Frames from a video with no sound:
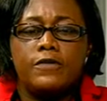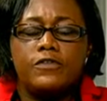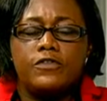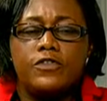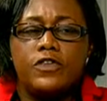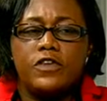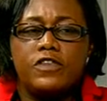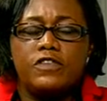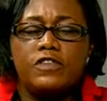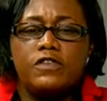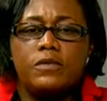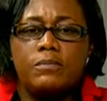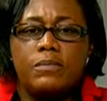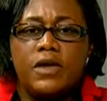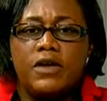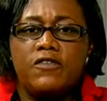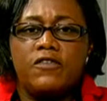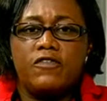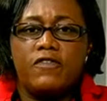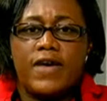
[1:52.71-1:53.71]
Just the
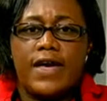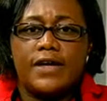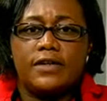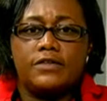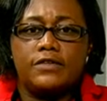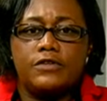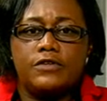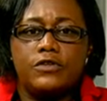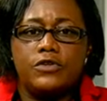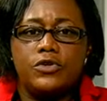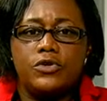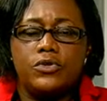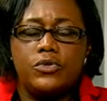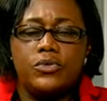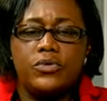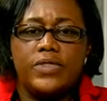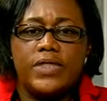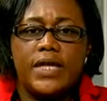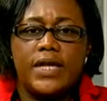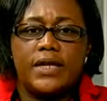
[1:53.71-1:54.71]
mere fact to
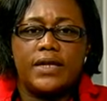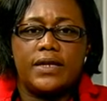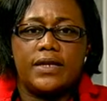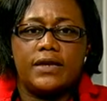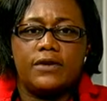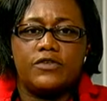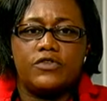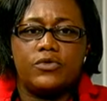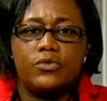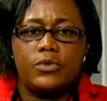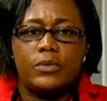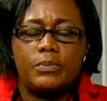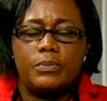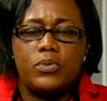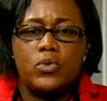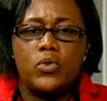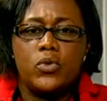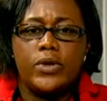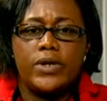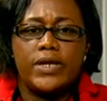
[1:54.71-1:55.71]
know that there's a
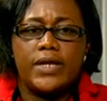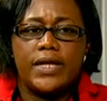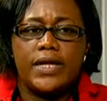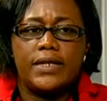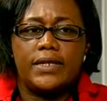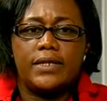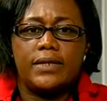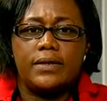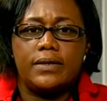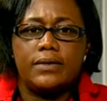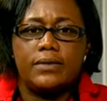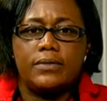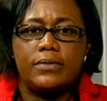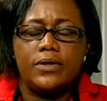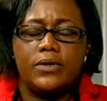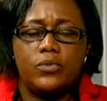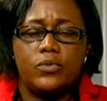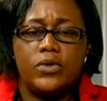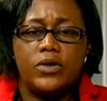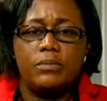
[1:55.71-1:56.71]
report and
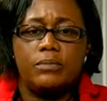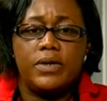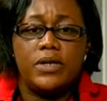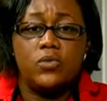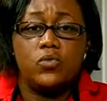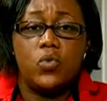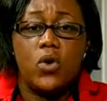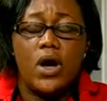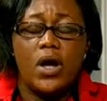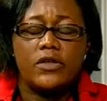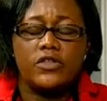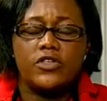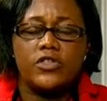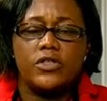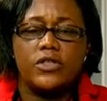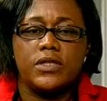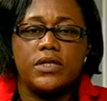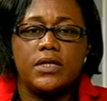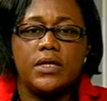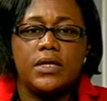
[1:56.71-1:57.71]
that we are being
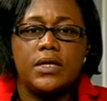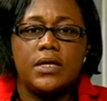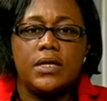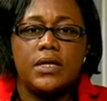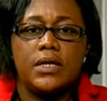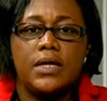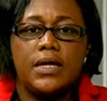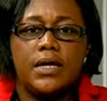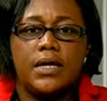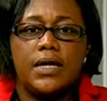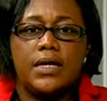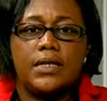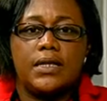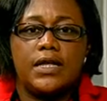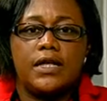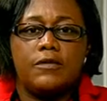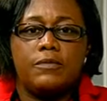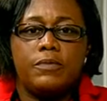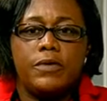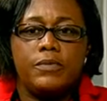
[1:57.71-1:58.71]
watched and
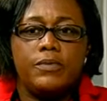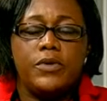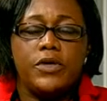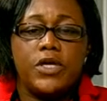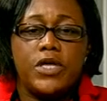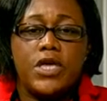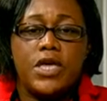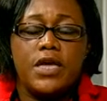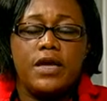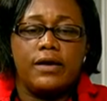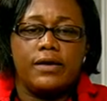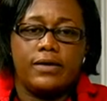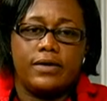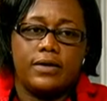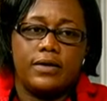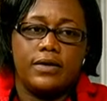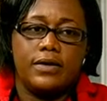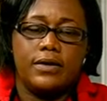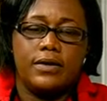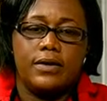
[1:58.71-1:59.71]
that people
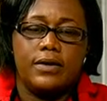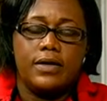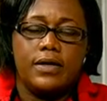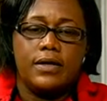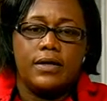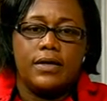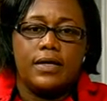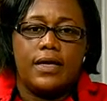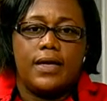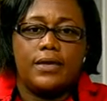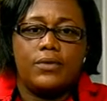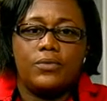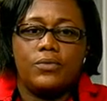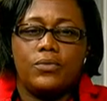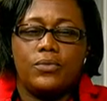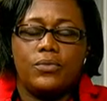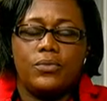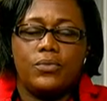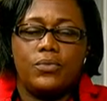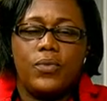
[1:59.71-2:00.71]
care. And
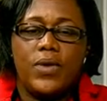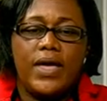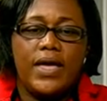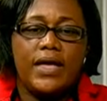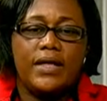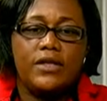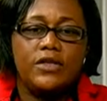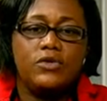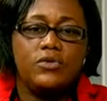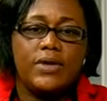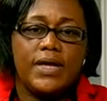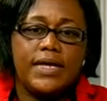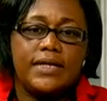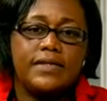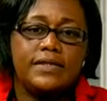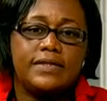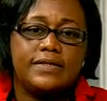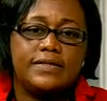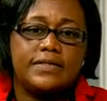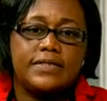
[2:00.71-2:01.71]
way in the
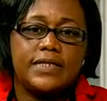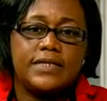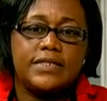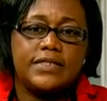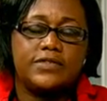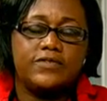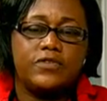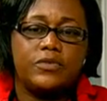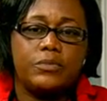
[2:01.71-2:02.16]
United States of